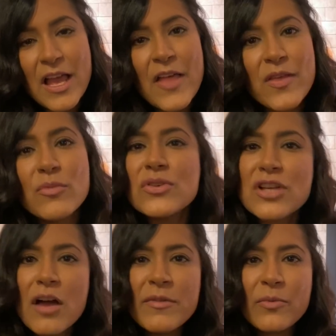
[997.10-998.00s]
The most
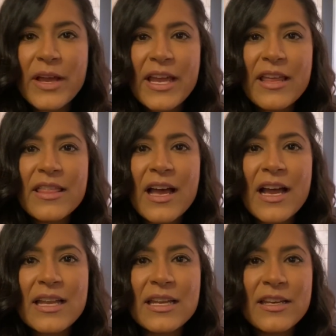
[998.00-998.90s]
common way
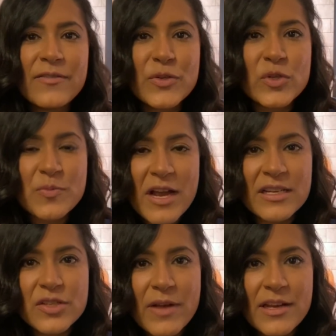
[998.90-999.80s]
that individuals
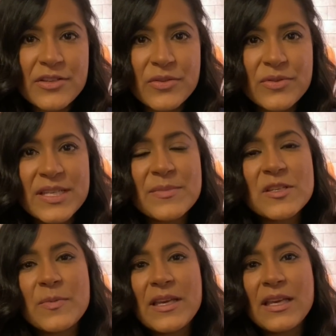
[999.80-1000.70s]
practice gratitude seems
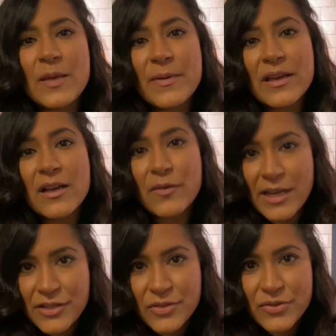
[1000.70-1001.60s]
to be keeping a
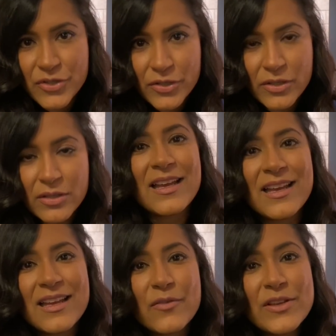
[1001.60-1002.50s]
gratitude journal.
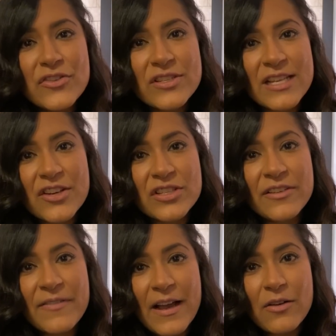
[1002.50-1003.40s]
Research has actually
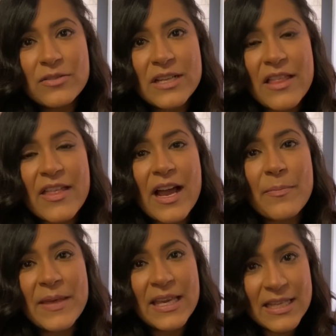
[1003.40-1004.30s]
found
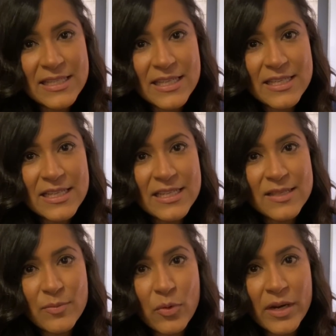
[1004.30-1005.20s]
that being consistent
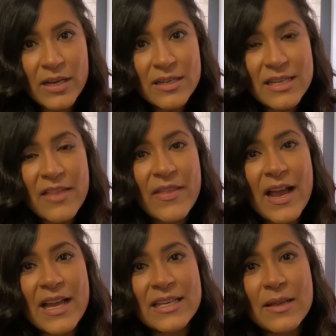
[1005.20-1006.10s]
is important and
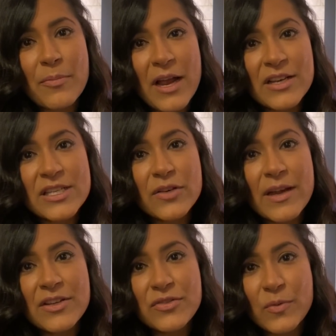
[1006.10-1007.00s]
that practicing
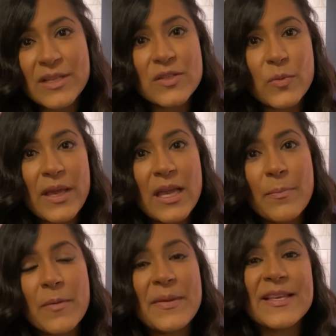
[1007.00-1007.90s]
gratitude once a week,
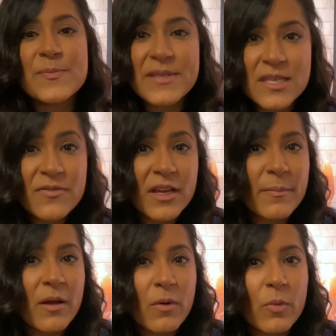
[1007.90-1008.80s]
but being specific
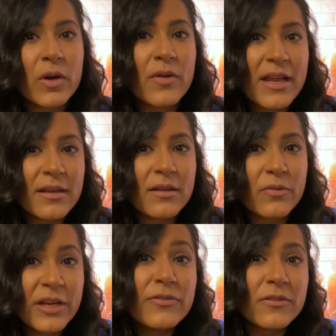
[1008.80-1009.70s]
about what we're
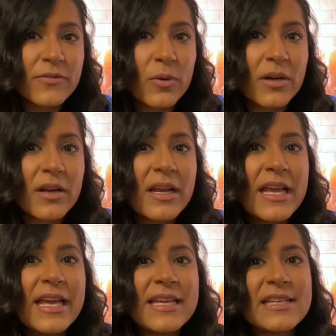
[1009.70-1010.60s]
grateful for
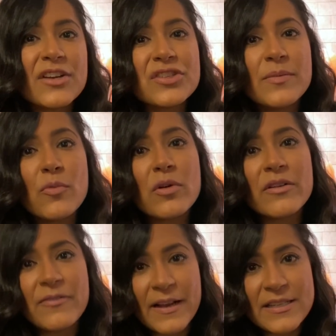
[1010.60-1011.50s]
is actually more
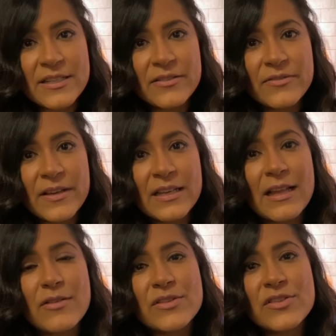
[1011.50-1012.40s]
effective and
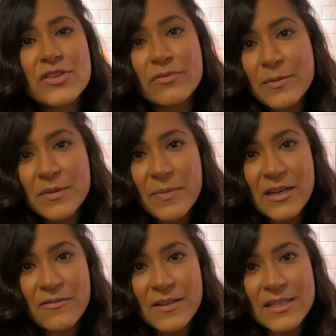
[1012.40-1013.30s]
allows us to reap the
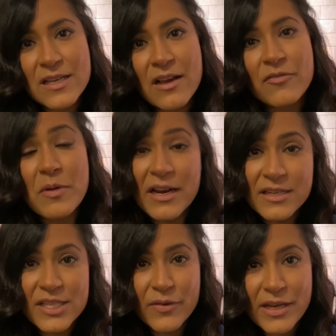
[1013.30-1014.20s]
benefits of
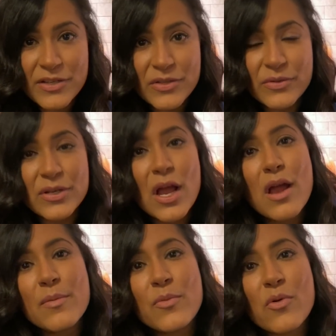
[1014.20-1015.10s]
practicing gratitude
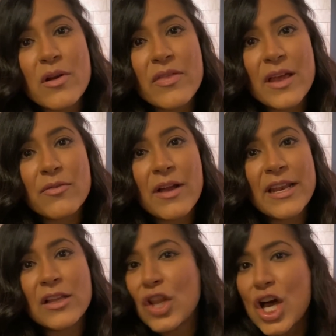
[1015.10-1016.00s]
more than
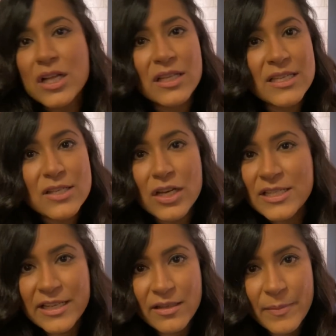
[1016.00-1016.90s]
writing long lists on a
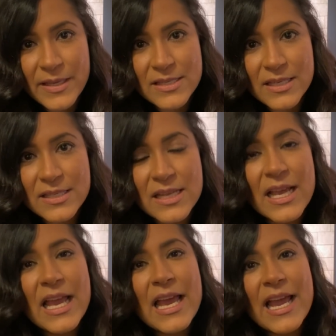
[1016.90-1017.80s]
daily basis.
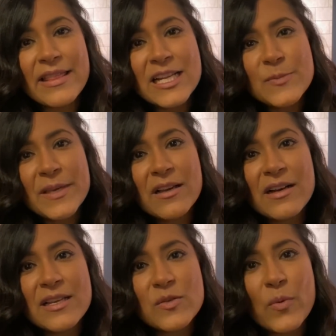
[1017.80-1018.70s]
And that's
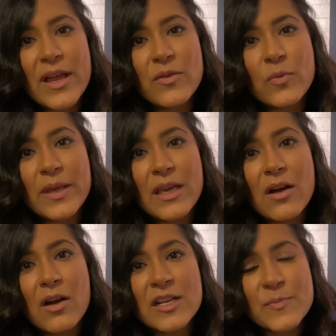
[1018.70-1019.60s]
because when we
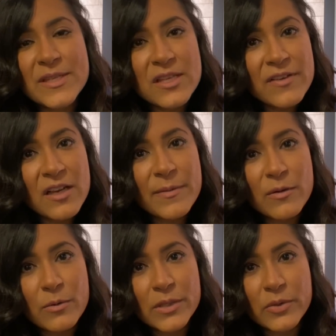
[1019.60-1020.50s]
are specific about
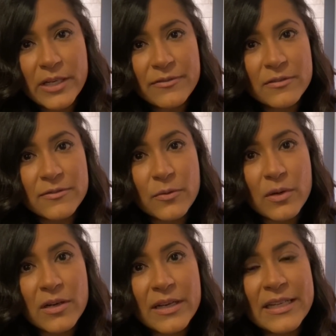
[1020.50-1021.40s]
what we're grateful
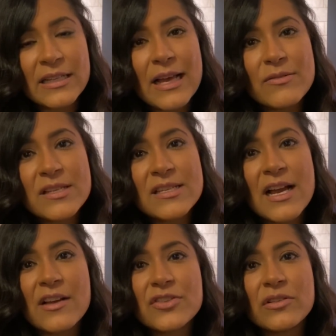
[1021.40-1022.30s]
for, it allows us to
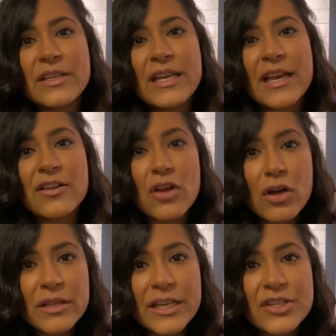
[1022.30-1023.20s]
actually
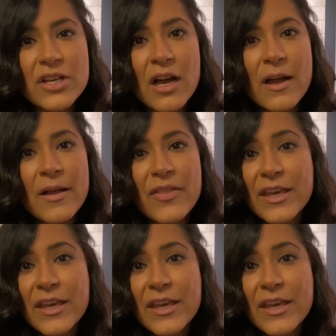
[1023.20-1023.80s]
acknowledge the